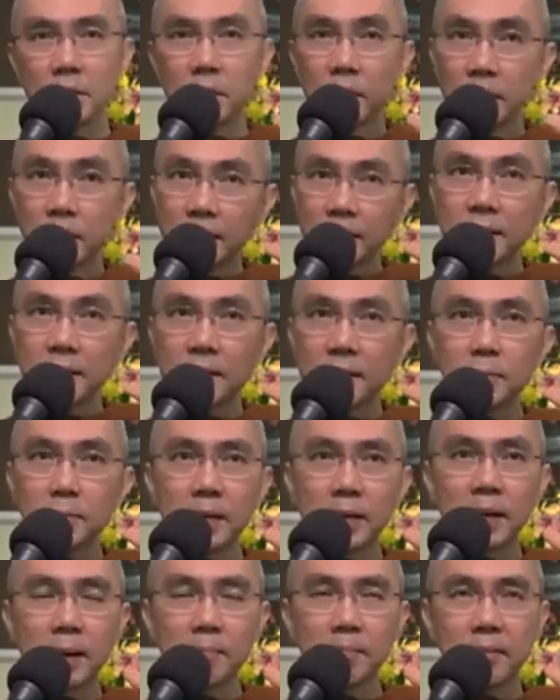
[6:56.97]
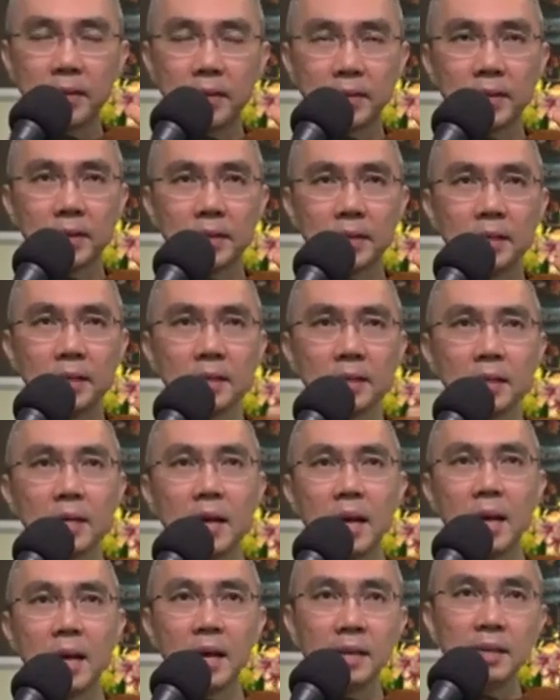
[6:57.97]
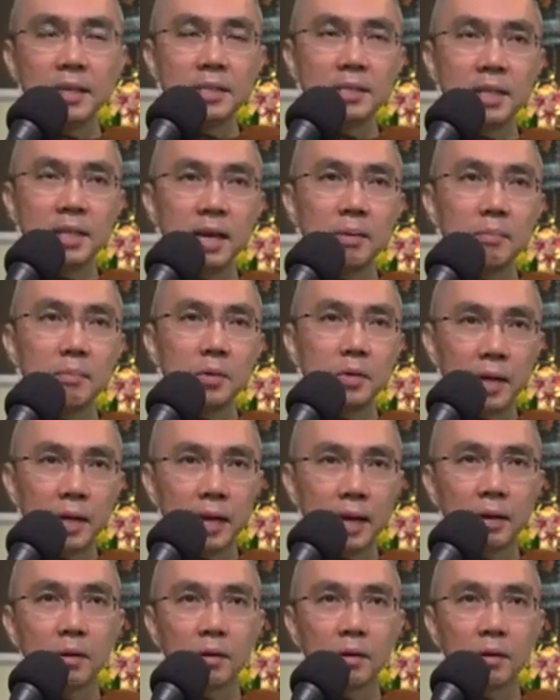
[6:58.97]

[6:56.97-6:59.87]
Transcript: Your alertness become very clear, and this time you let